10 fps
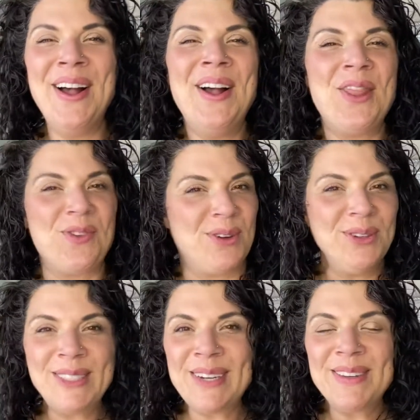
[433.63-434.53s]
throw
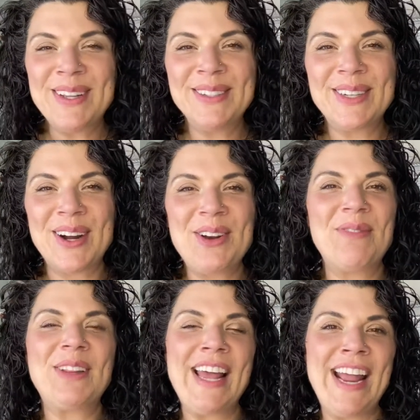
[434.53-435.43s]
some of those on your
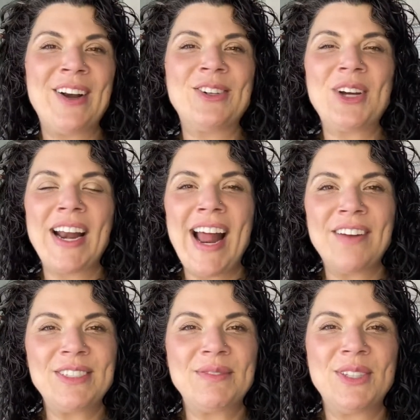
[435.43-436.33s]
plate, or try to
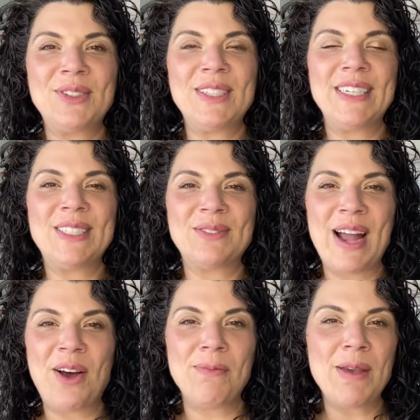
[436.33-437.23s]
have some of those things
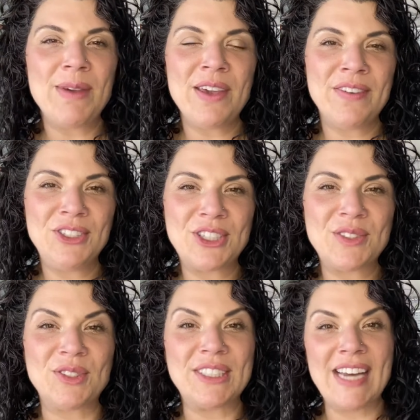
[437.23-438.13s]
around, maybe even just
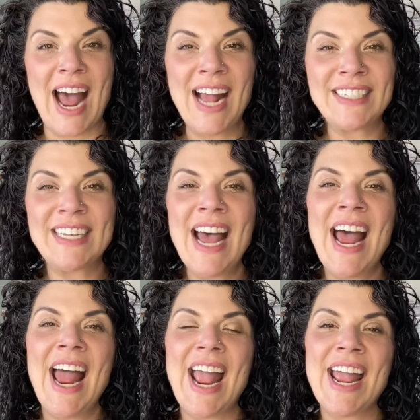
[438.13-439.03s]
for snacks.
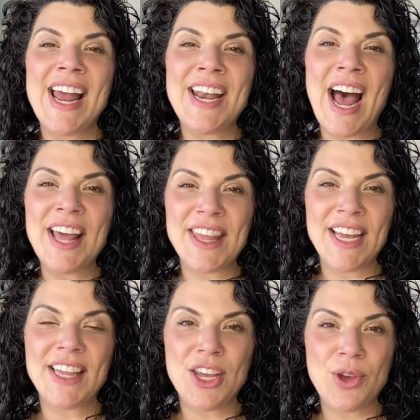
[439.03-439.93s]
And I
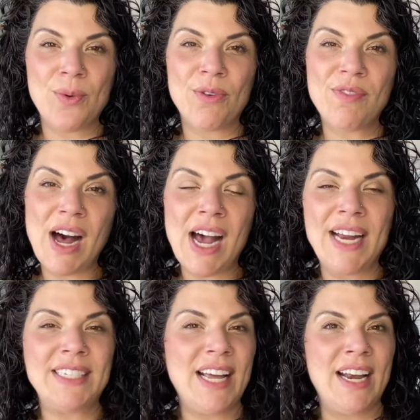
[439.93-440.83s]
think that you will
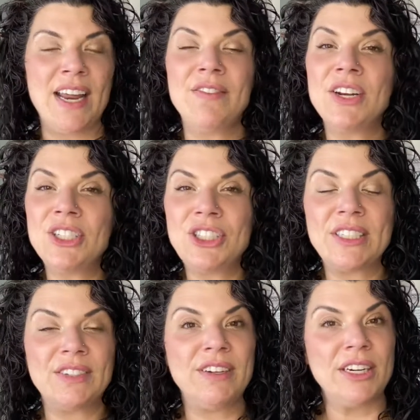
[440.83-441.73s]
find that even in
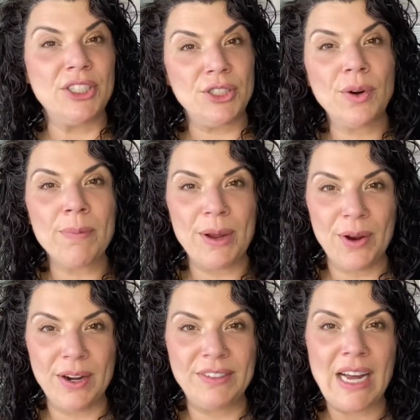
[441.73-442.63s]
just a very short
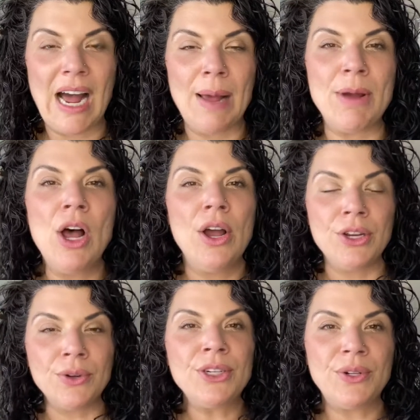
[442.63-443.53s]
period of time,
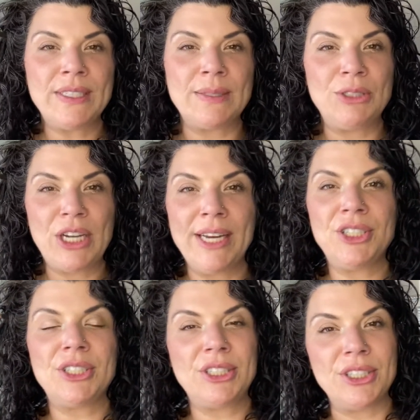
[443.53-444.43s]
you'll notice some
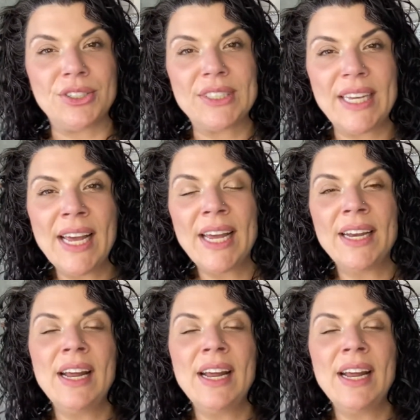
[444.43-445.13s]
changes to your skin,